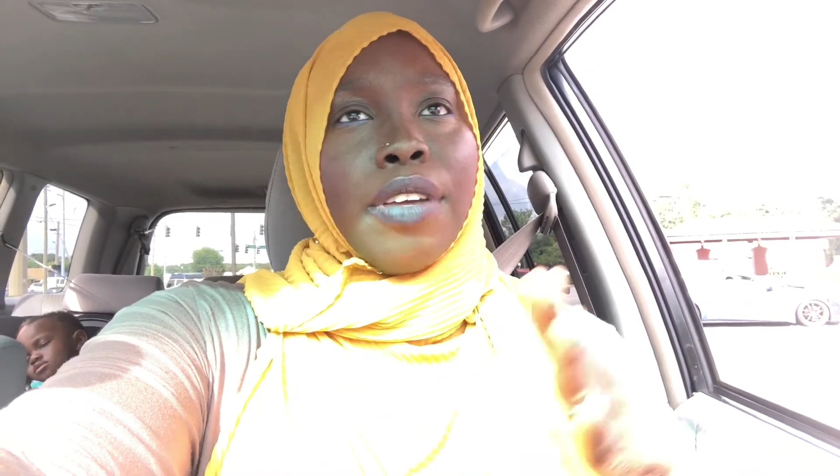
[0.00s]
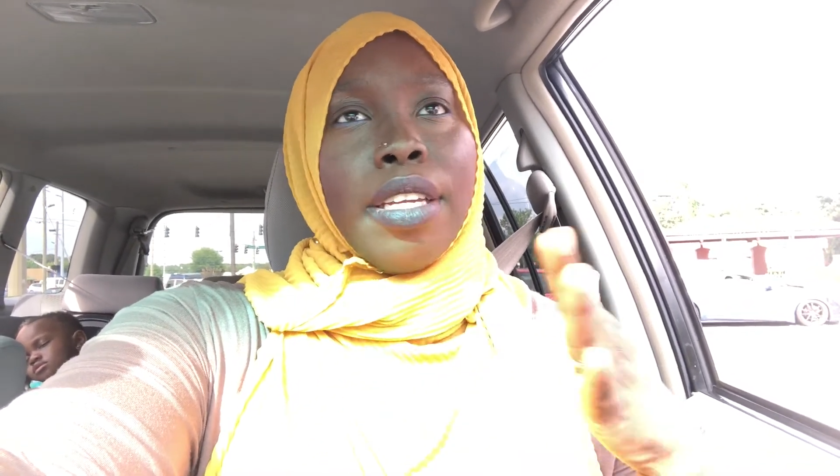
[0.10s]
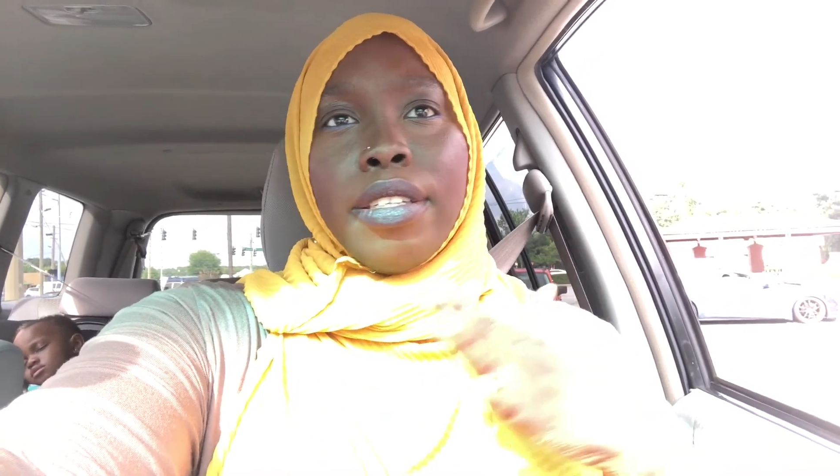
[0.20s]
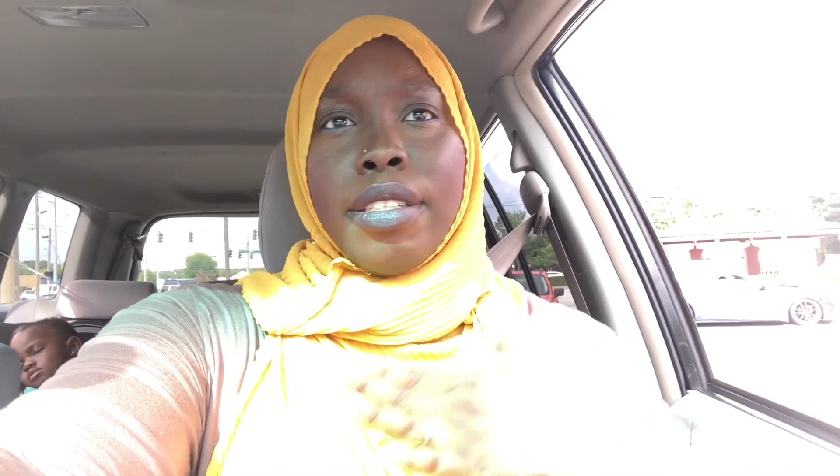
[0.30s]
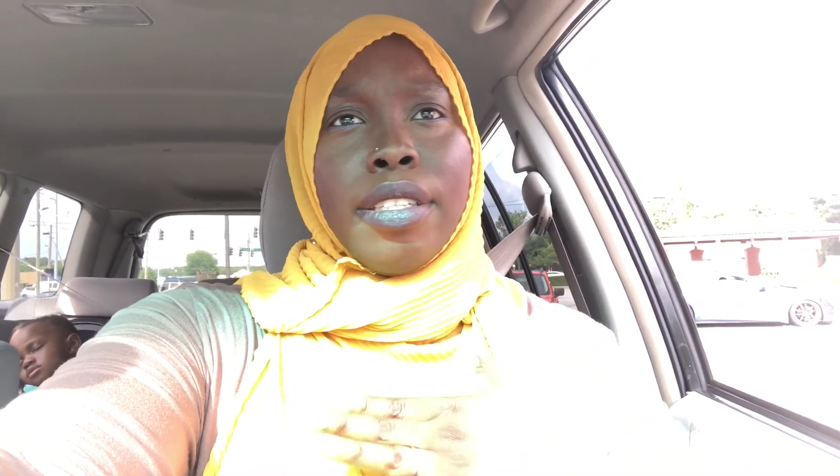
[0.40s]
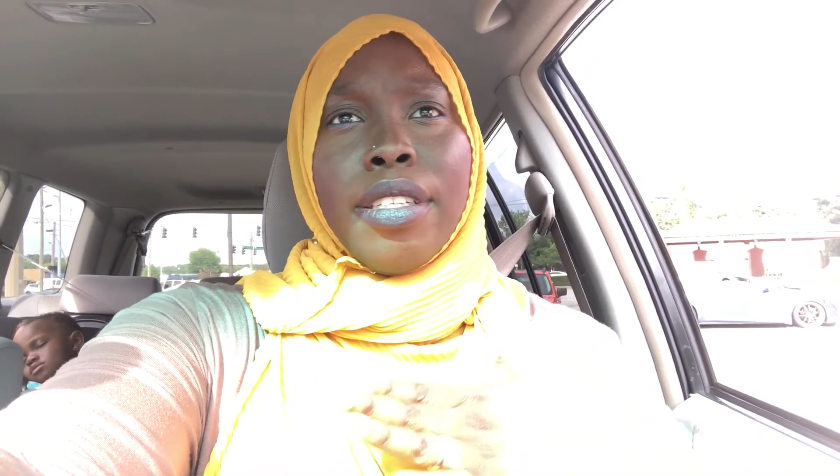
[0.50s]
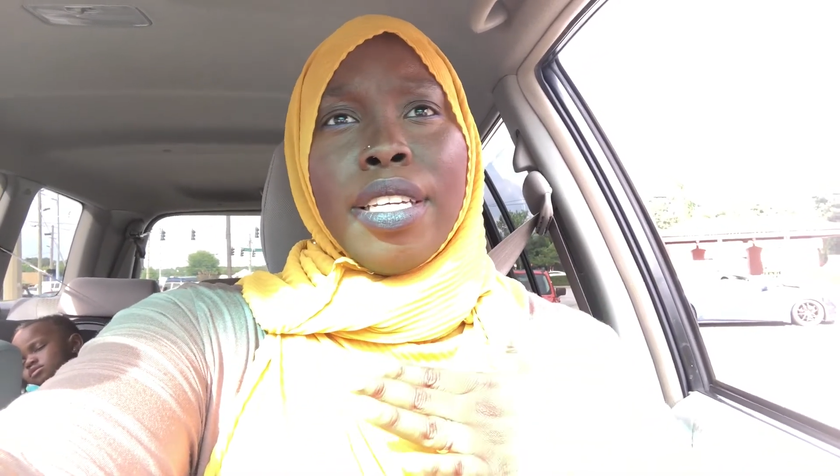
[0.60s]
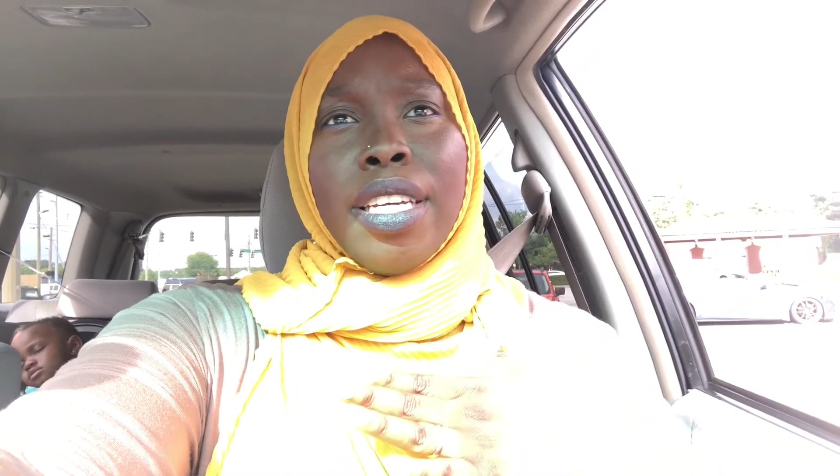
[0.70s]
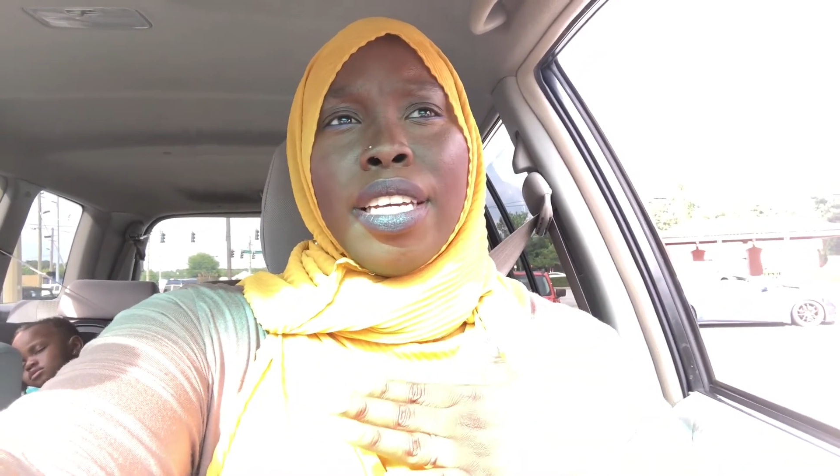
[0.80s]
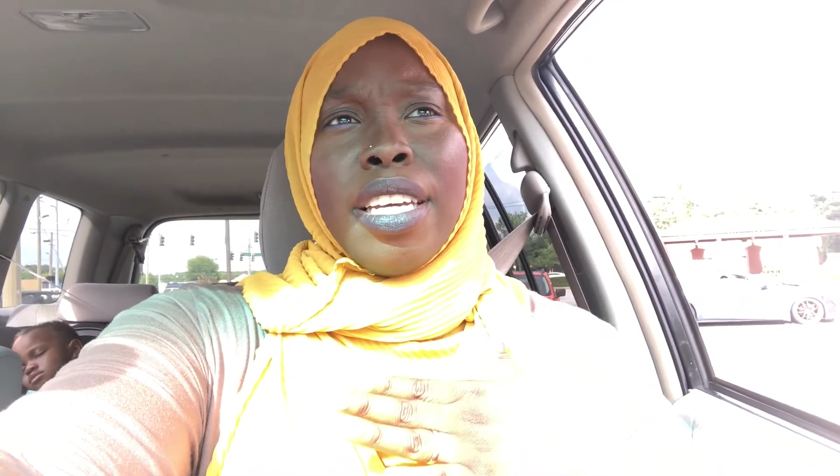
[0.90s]
and
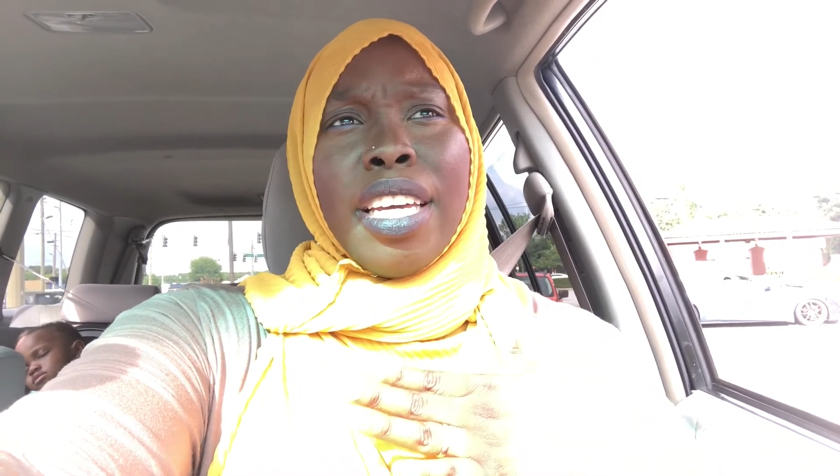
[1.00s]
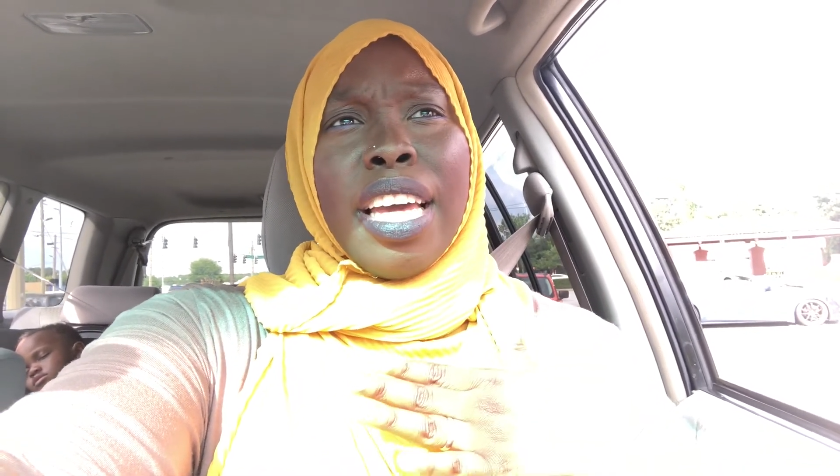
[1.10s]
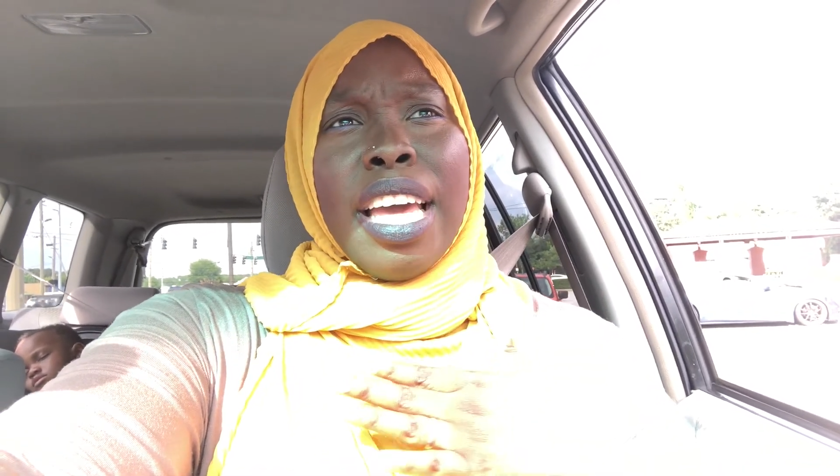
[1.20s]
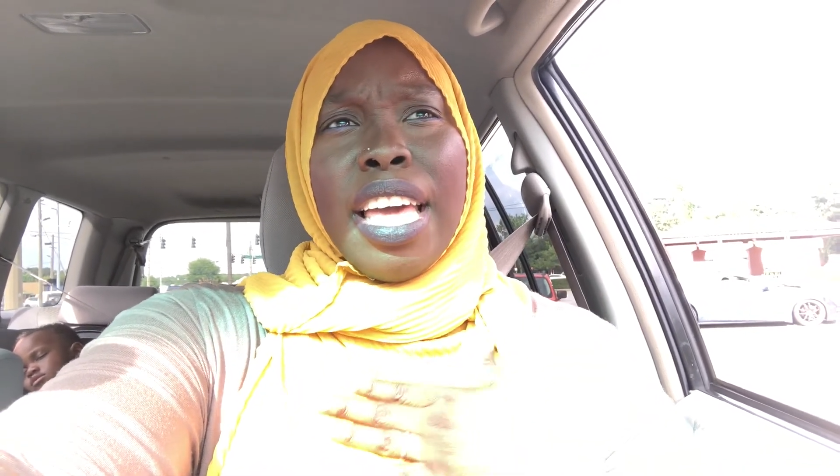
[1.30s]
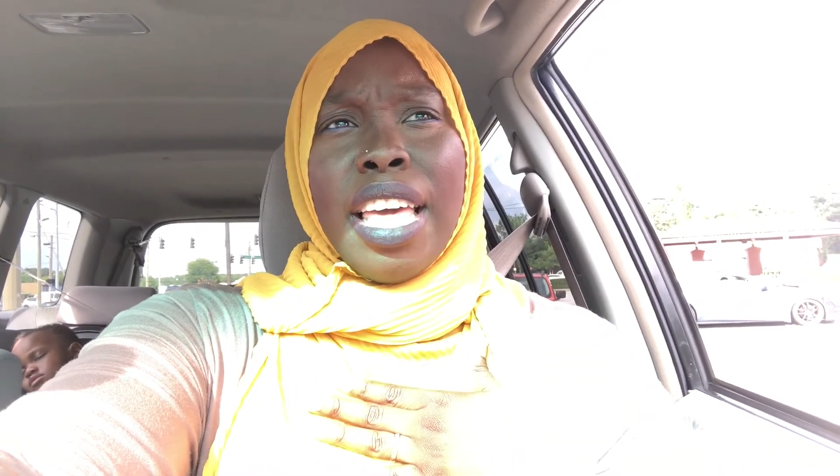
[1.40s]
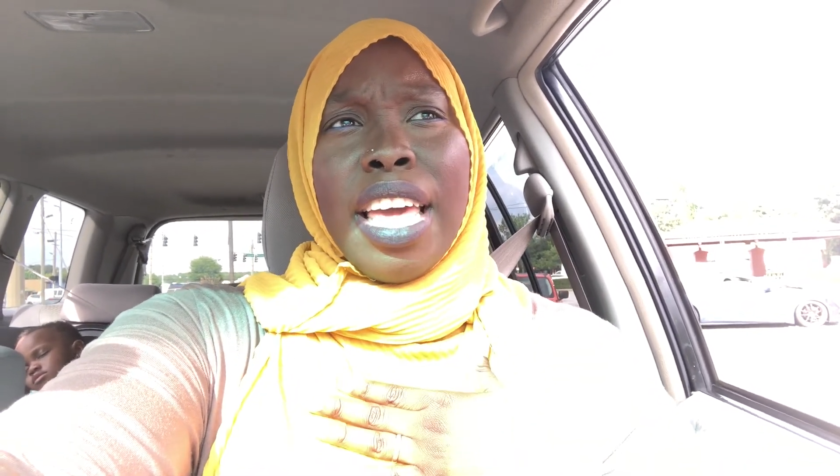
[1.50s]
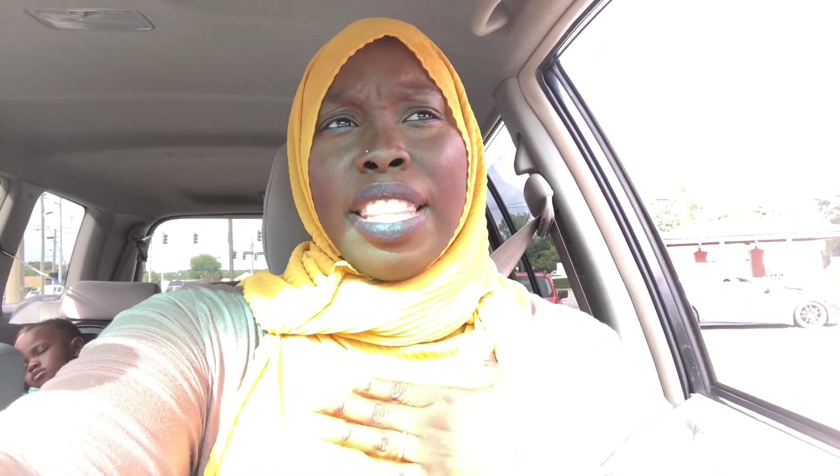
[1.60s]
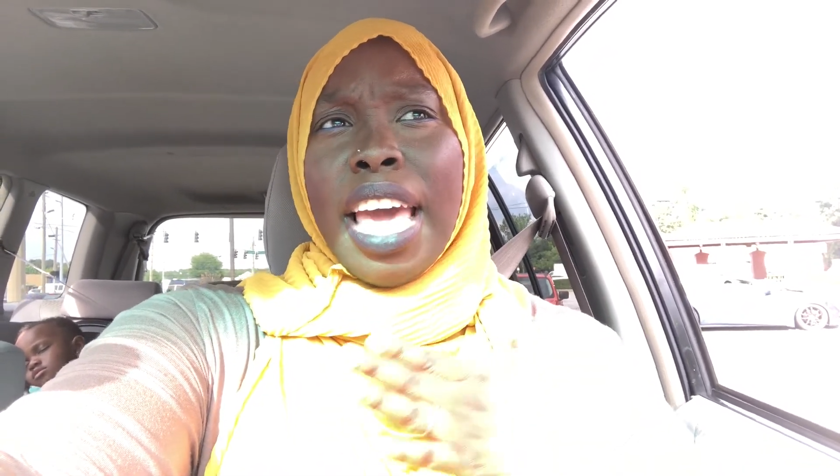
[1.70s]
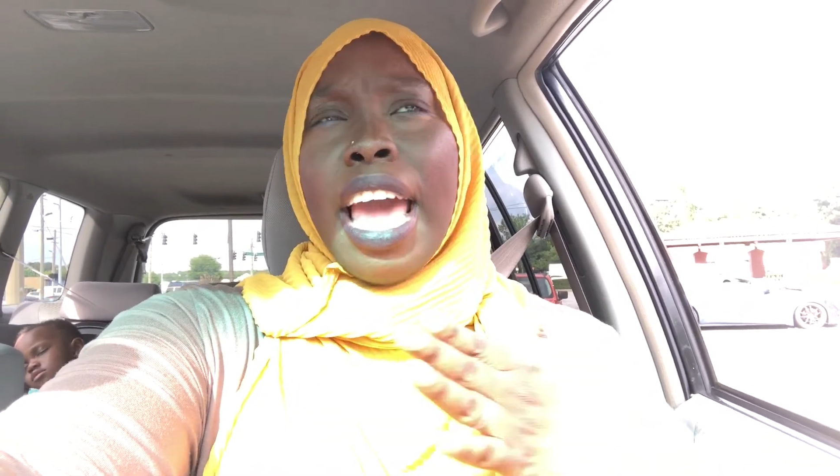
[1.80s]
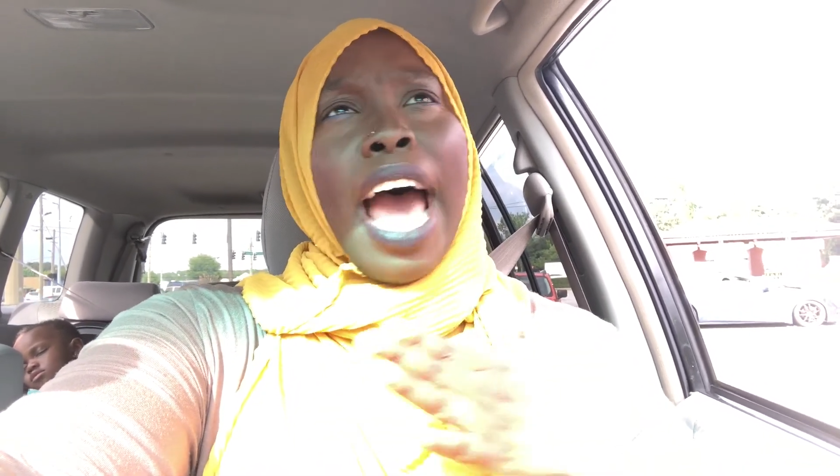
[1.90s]

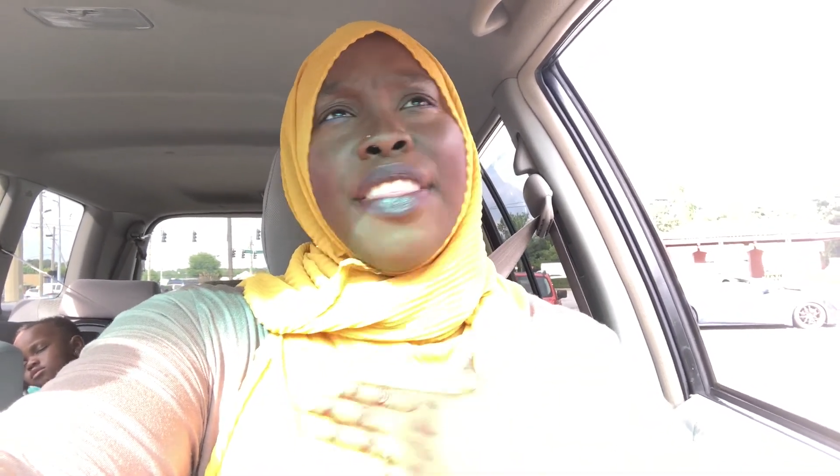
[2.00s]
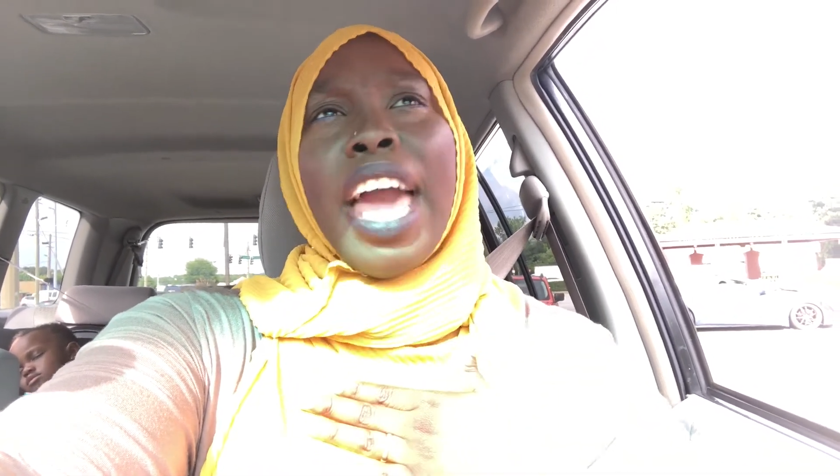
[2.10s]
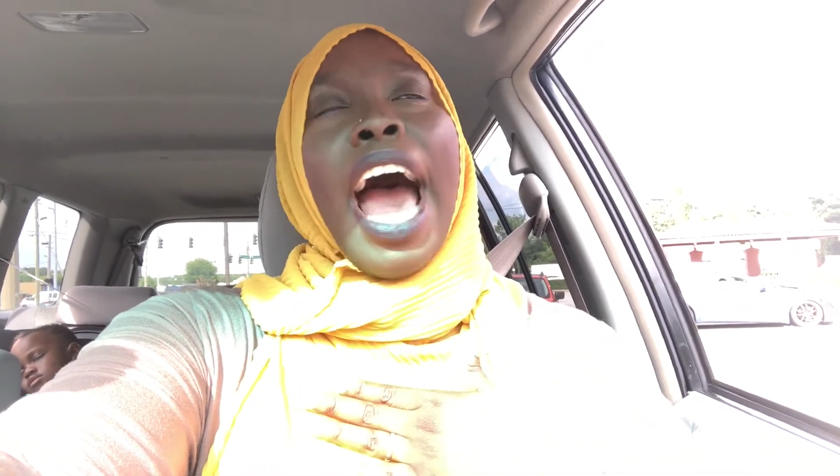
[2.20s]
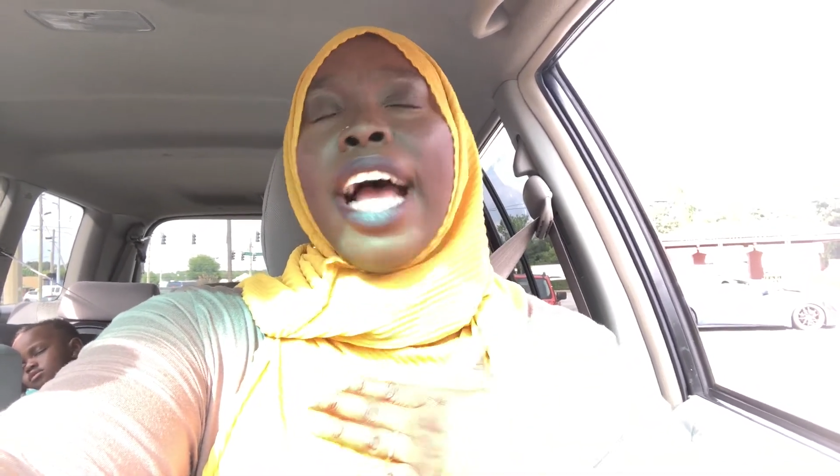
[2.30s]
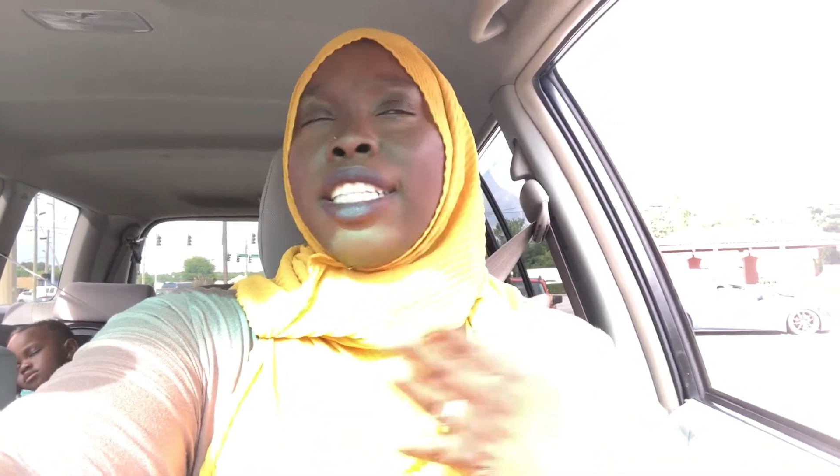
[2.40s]
they had